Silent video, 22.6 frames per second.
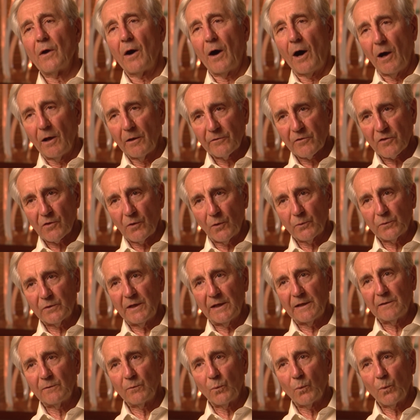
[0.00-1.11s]
also
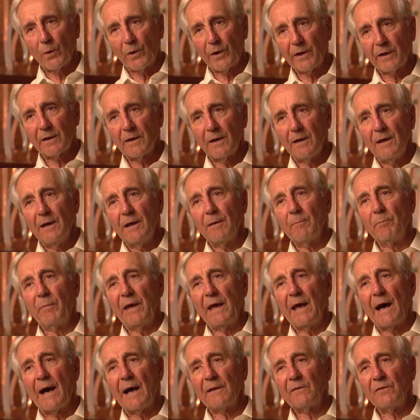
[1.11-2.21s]
didn't work
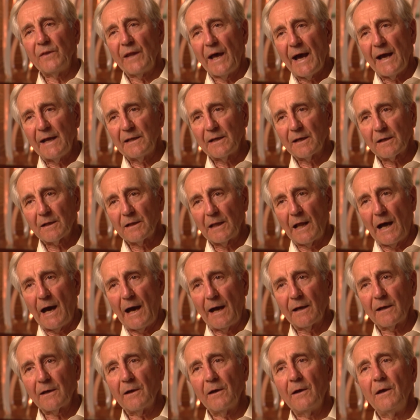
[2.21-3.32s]
beyond 9
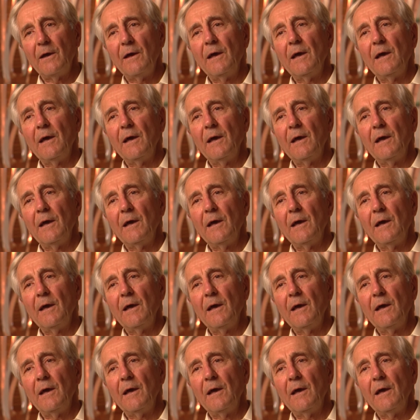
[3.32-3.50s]
o'clock